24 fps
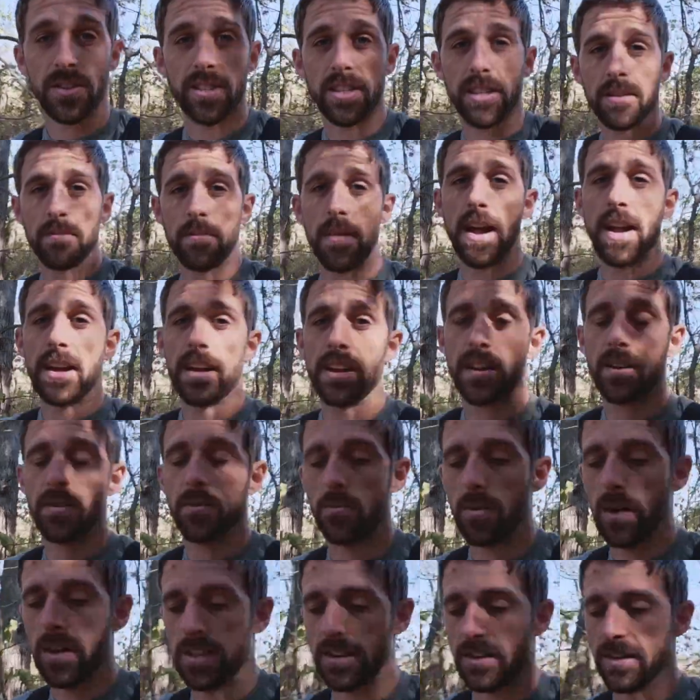it doesn't matter
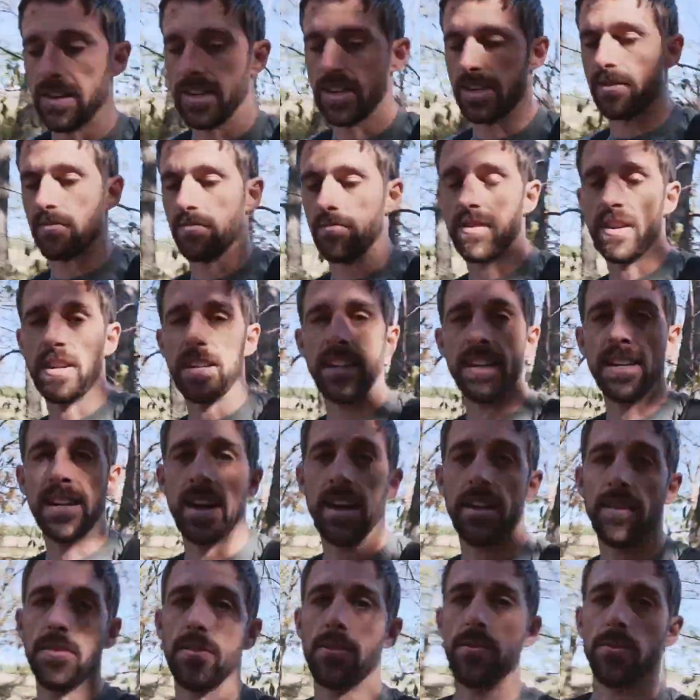whether it's raining
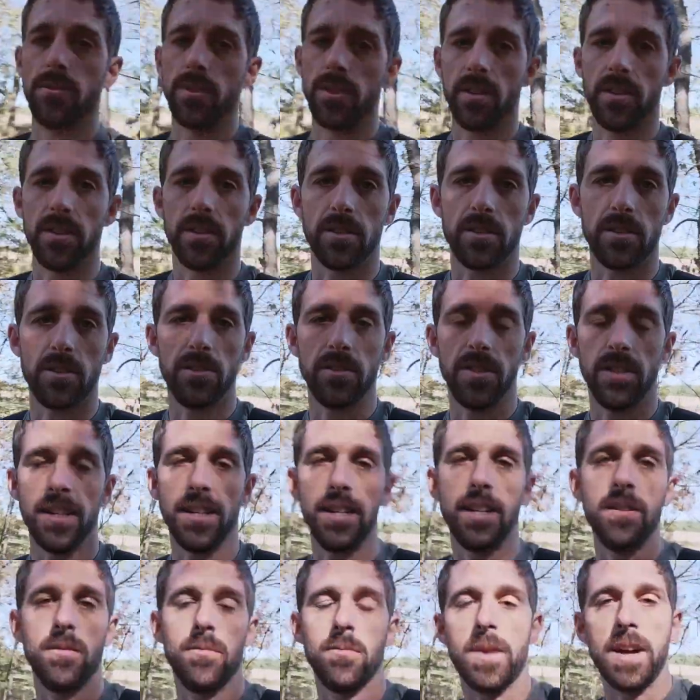out or you're shooting
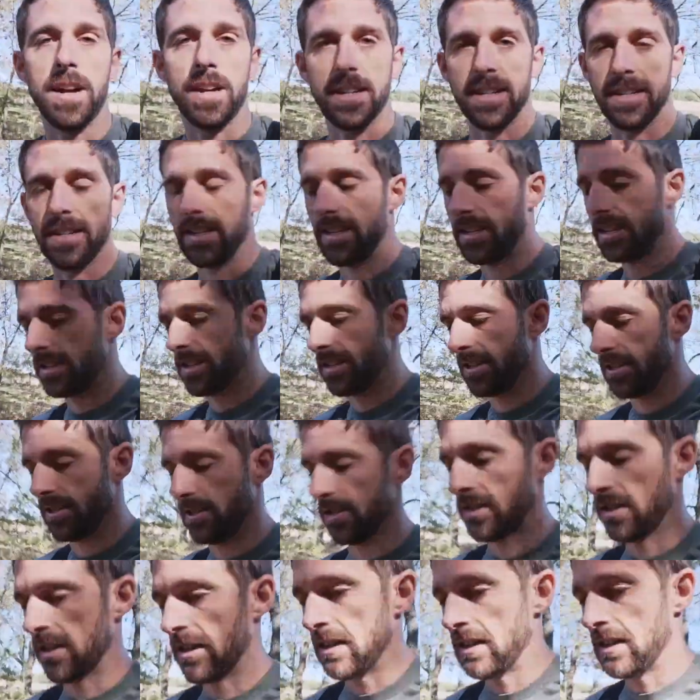in wet conditions,
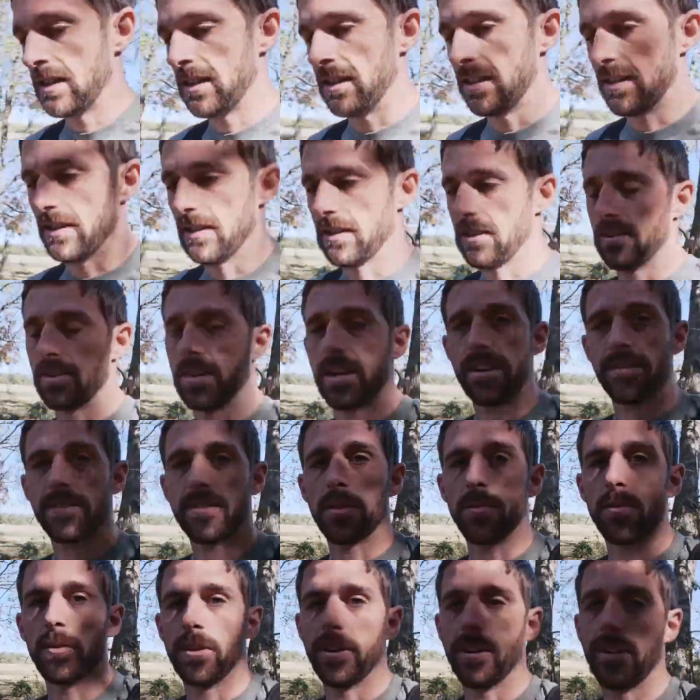you don't have to
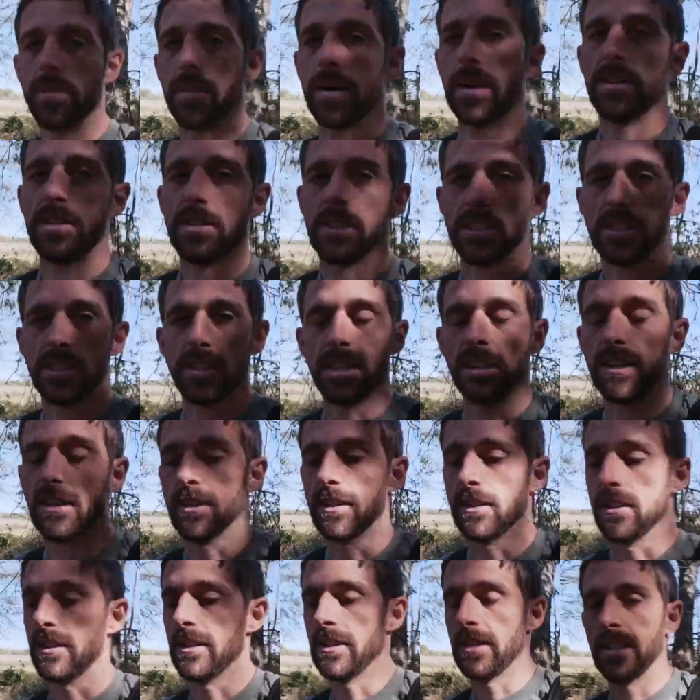worry about your
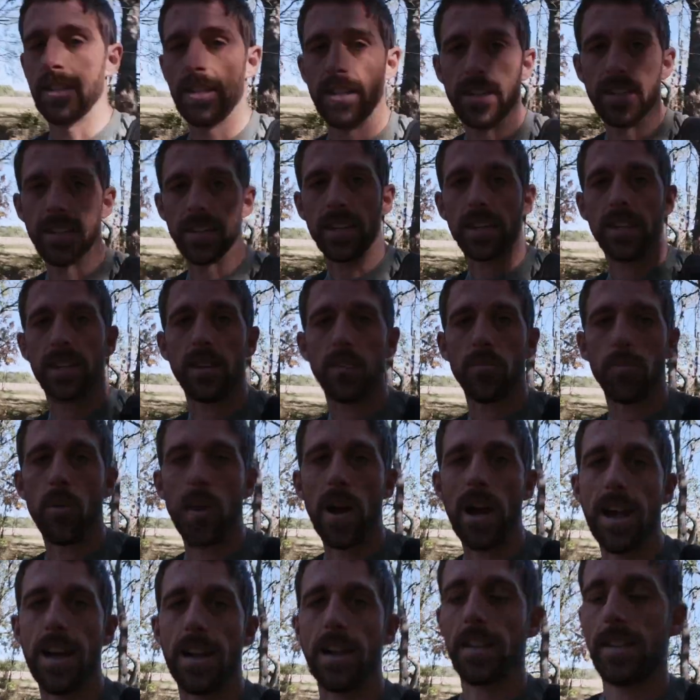gear getting
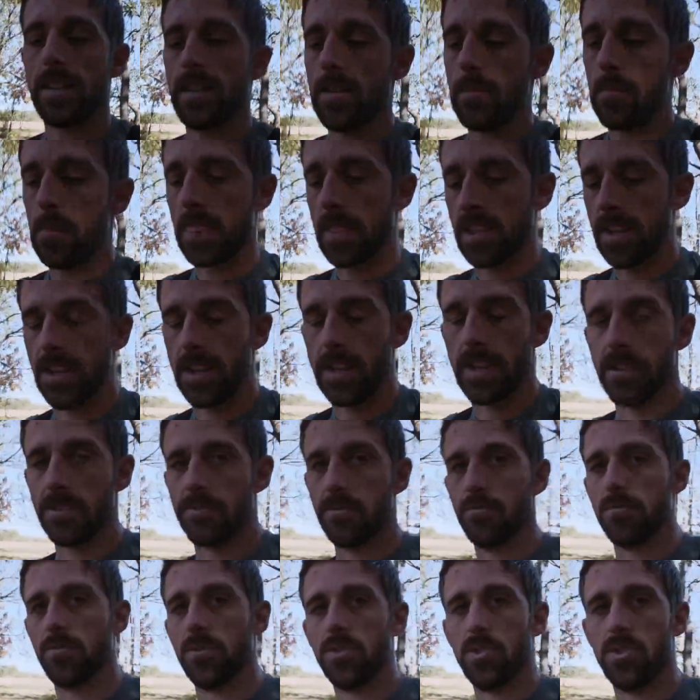wet
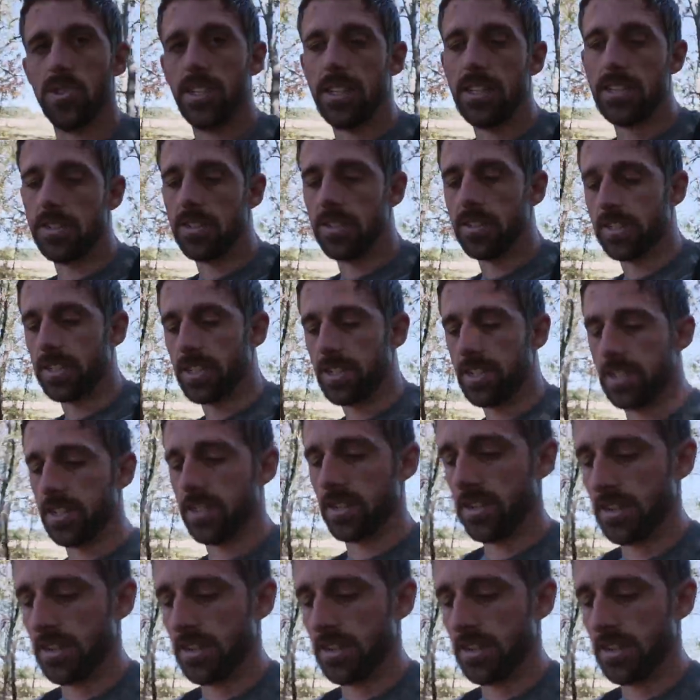and ruining your gear.